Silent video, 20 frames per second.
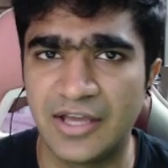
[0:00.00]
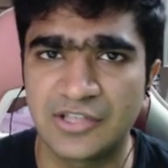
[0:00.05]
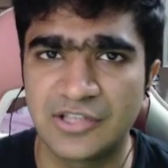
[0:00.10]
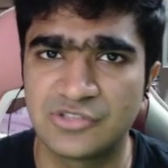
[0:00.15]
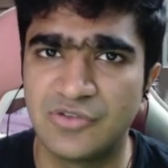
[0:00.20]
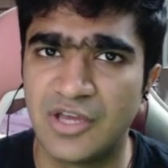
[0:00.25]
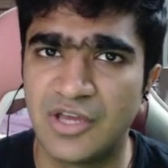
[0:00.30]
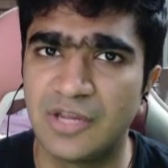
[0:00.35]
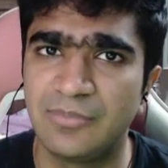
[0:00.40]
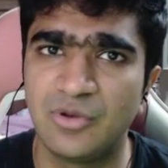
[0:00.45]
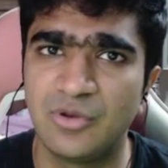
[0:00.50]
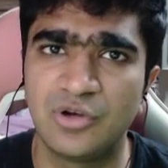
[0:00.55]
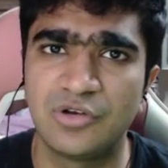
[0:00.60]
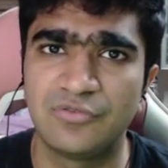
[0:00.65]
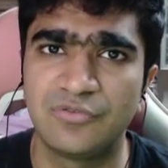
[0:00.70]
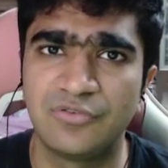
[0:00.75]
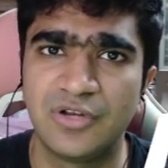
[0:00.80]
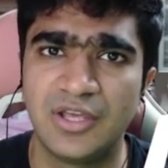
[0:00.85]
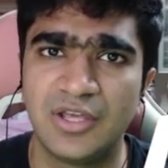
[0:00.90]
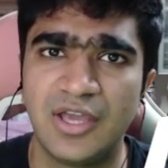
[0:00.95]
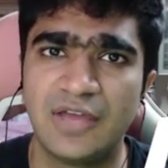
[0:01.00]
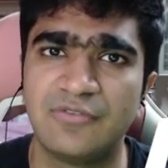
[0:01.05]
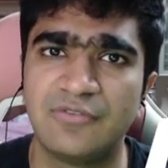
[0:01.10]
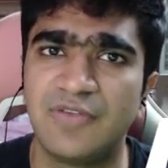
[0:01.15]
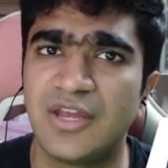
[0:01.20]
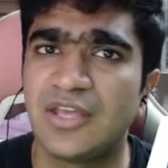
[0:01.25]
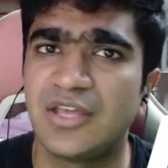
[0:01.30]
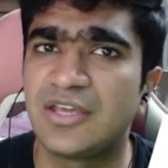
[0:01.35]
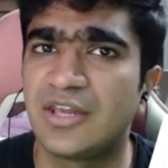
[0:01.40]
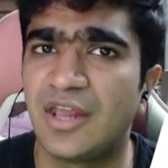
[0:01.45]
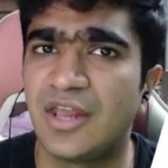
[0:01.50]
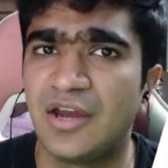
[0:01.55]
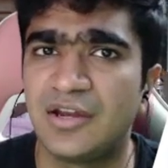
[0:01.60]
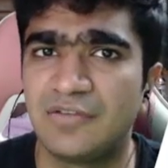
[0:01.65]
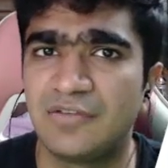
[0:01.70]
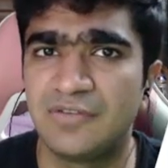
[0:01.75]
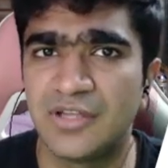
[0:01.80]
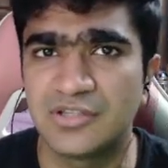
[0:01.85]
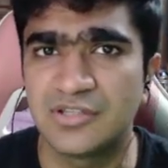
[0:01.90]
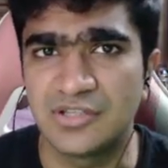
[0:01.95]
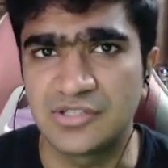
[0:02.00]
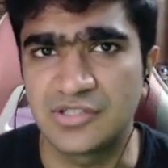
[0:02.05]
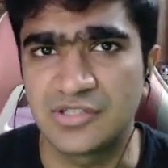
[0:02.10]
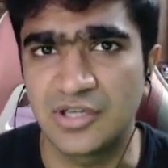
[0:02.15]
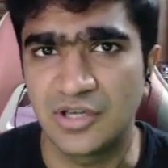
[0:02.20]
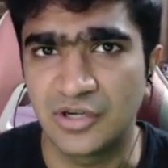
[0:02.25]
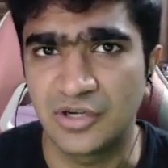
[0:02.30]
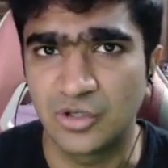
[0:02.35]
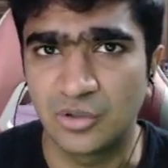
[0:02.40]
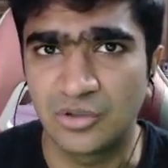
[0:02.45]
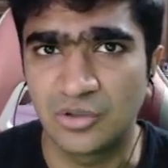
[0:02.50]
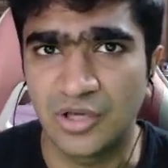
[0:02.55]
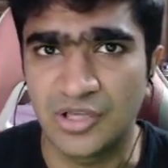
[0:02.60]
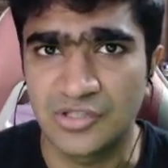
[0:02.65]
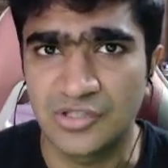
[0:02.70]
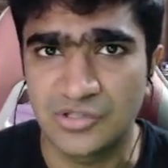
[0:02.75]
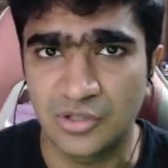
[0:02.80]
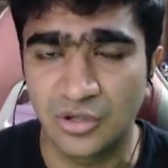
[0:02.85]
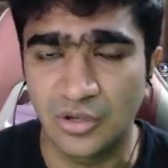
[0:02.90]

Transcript: very beautifully and very creatively this year too guys. So